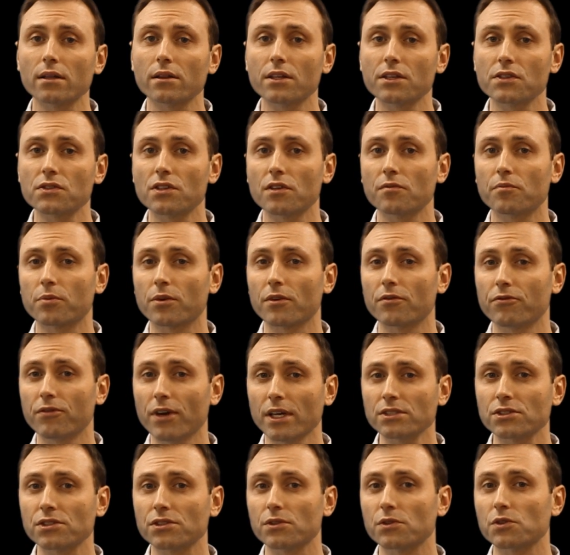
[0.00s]
a list of
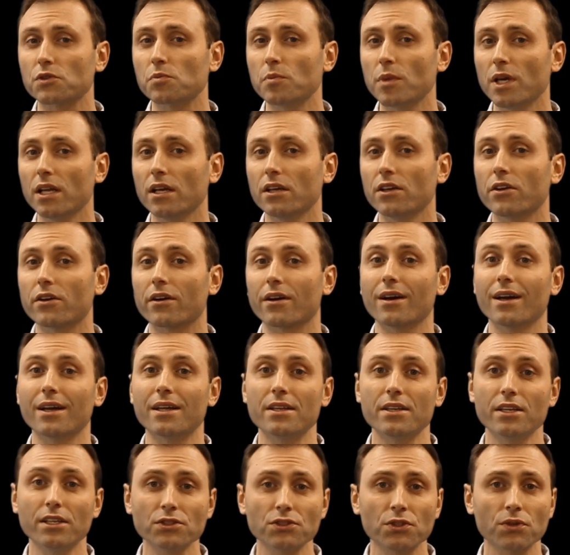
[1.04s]
professionals meeting your
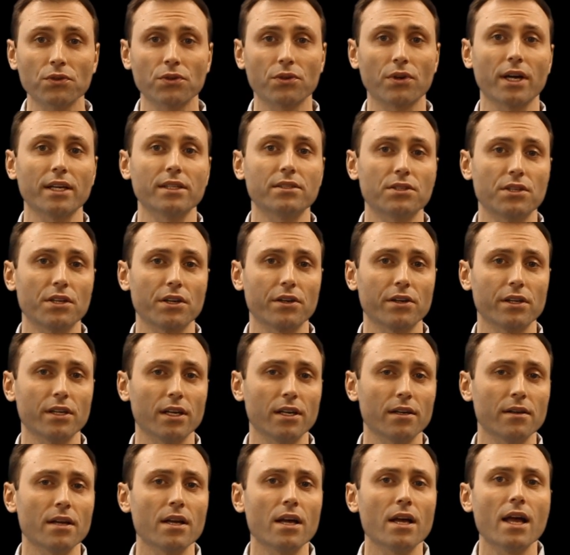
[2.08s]
initial
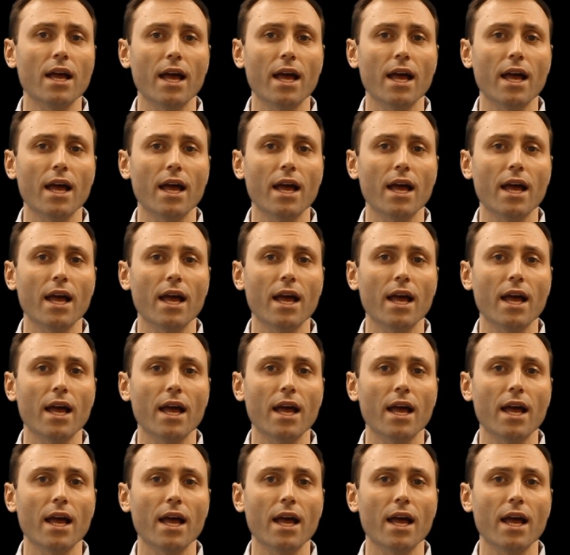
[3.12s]
criteria,